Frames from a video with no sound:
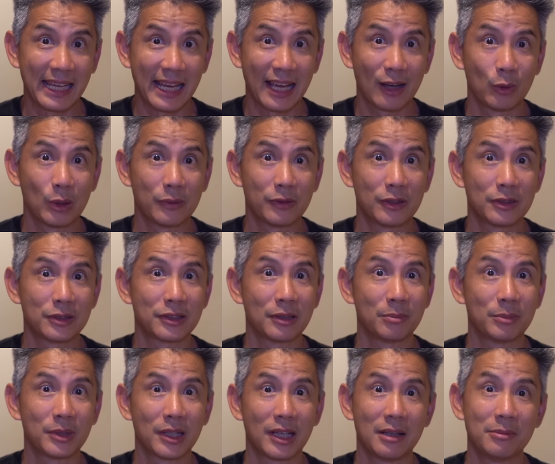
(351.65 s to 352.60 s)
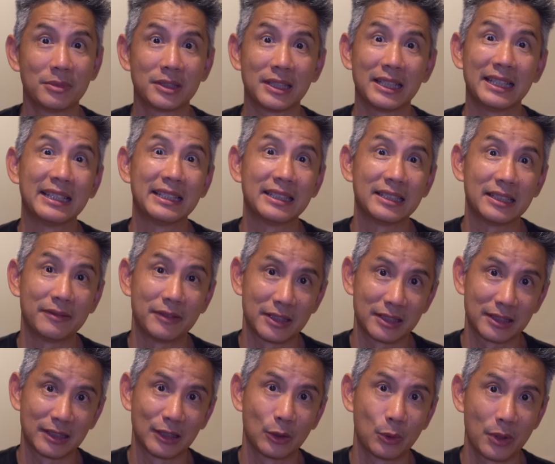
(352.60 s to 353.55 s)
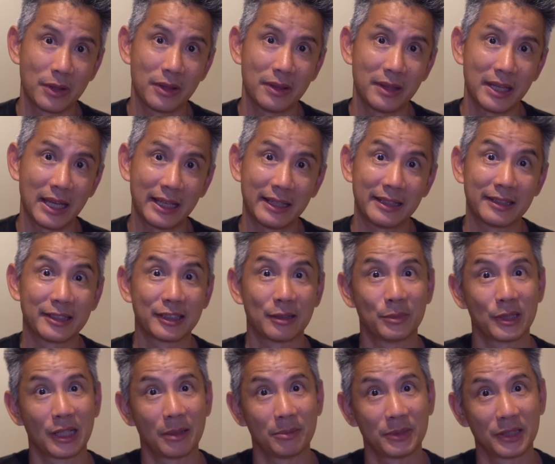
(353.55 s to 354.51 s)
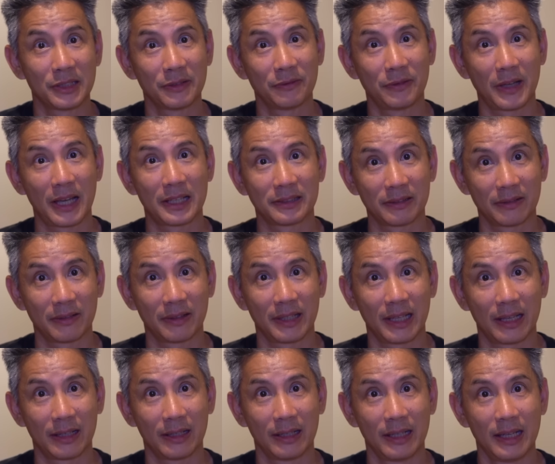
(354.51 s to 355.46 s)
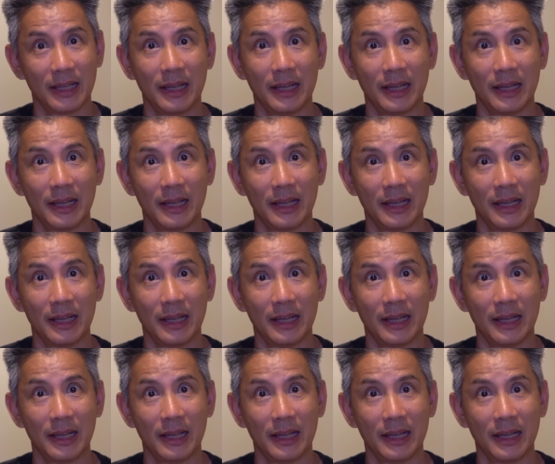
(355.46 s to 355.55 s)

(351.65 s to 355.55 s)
However, sometimes it is even slower than that, and sometimes it's faster than that.